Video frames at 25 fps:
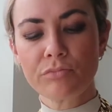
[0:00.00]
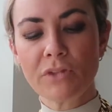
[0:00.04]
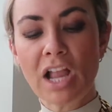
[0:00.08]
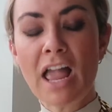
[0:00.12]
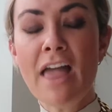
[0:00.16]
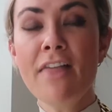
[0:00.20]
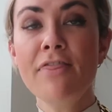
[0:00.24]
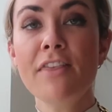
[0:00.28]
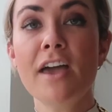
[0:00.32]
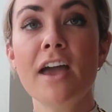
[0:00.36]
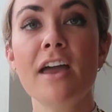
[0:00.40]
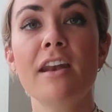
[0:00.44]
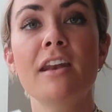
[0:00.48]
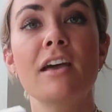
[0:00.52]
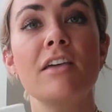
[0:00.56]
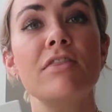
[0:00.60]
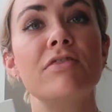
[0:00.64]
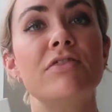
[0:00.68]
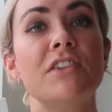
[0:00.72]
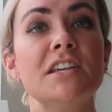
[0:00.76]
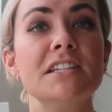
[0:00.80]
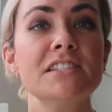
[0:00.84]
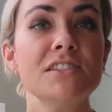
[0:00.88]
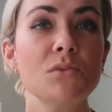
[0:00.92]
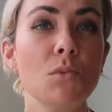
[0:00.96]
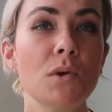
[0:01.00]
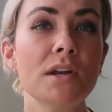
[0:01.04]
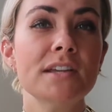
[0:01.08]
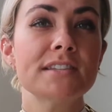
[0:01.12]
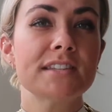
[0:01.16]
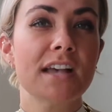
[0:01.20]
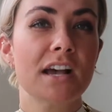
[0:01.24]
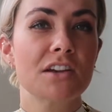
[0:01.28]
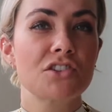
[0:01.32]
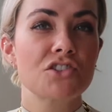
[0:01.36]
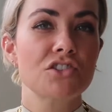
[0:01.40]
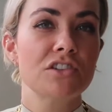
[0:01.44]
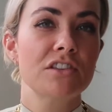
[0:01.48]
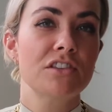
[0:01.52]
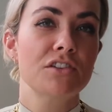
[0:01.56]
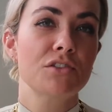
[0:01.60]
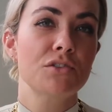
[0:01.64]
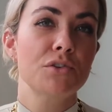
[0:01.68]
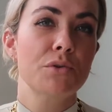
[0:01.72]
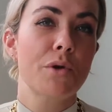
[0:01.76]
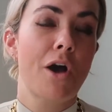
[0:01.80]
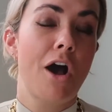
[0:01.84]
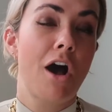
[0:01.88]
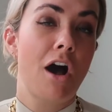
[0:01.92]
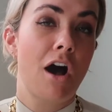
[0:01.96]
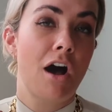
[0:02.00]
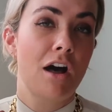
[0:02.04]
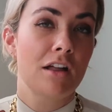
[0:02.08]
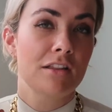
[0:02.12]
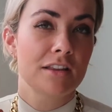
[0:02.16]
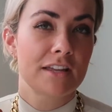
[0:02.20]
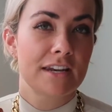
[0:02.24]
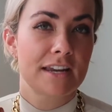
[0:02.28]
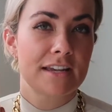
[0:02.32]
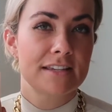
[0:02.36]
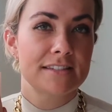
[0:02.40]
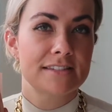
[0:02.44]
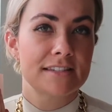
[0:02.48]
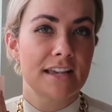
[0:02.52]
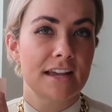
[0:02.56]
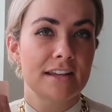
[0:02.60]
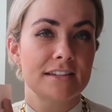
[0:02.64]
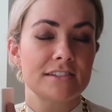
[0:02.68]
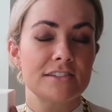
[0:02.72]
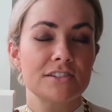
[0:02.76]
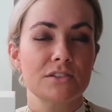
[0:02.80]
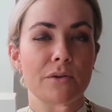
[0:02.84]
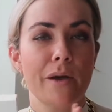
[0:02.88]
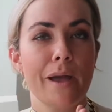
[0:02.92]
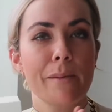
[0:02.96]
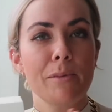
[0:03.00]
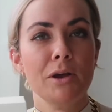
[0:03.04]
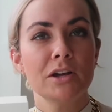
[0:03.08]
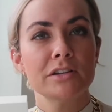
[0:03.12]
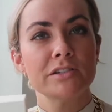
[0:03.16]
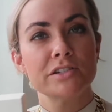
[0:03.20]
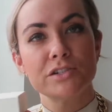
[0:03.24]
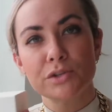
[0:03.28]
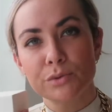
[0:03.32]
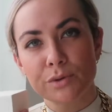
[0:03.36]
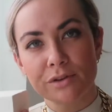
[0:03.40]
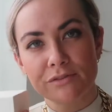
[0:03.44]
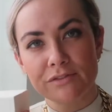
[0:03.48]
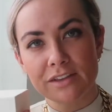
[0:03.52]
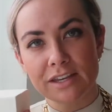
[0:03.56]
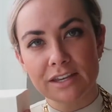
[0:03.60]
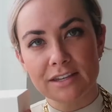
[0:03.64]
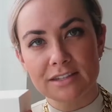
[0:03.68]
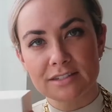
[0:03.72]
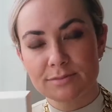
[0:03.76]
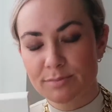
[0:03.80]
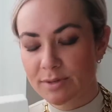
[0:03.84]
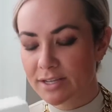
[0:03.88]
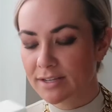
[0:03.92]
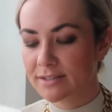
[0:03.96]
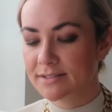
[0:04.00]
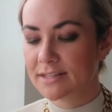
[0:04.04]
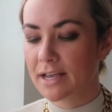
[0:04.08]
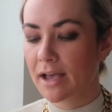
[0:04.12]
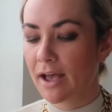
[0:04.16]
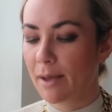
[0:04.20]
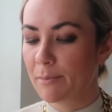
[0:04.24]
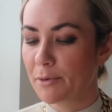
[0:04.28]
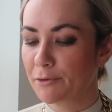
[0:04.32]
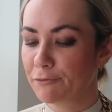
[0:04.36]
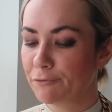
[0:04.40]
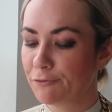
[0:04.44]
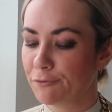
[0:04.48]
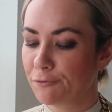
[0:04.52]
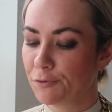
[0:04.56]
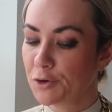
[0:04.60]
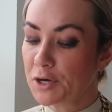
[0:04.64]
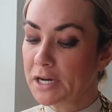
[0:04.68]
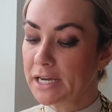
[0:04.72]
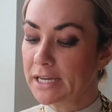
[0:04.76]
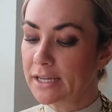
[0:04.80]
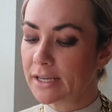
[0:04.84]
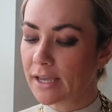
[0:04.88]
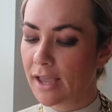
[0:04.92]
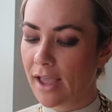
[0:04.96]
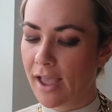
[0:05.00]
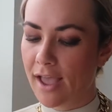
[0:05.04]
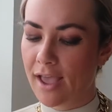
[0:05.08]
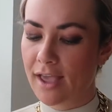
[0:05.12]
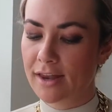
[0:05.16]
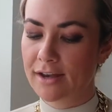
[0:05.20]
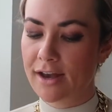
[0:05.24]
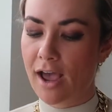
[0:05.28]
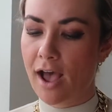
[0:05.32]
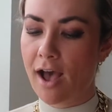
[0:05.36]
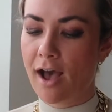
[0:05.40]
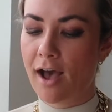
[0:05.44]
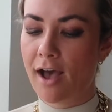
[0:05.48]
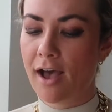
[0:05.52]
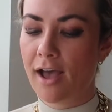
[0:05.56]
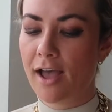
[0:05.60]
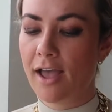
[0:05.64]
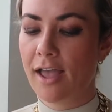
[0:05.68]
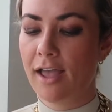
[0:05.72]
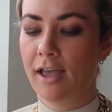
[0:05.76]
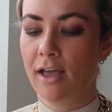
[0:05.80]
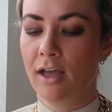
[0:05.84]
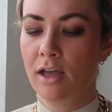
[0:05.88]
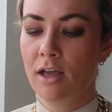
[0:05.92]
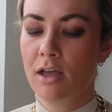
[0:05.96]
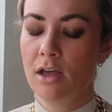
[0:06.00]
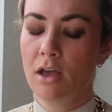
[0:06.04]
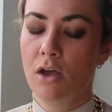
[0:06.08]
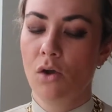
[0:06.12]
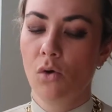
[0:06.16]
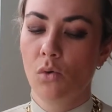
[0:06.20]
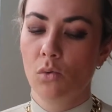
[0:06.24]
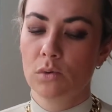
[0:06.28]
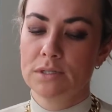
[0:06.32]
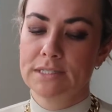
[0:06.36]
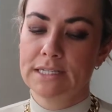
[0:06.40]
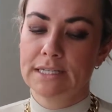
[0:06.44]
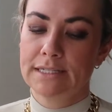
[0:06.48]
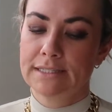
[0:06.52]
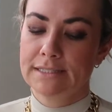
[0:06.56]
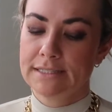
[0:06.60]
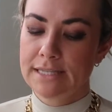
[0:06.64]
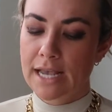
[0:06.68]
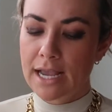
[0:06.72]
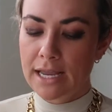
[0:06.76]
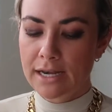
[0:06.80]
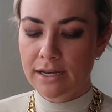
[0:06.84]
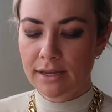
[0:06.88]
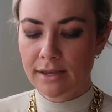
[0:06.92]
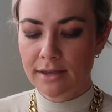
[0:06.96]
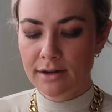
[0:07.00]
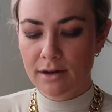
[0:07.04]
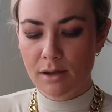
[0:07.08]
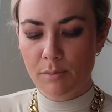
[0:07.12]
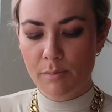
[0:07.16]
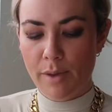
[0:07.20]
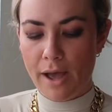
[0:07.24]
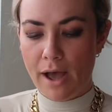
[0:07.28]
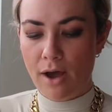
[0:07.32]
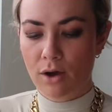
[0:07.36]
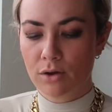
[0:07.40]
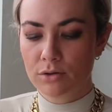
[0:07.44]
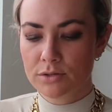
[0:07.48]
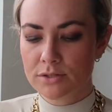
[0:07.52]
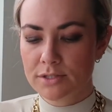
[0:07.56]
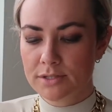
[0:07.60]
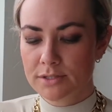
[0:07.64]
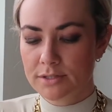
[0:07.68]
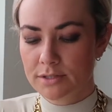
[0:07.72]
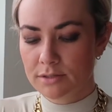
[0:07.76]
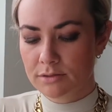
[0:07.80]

And then this one is actually their new holiday scent. So I got 2 of these because I'm a freak and I was excited about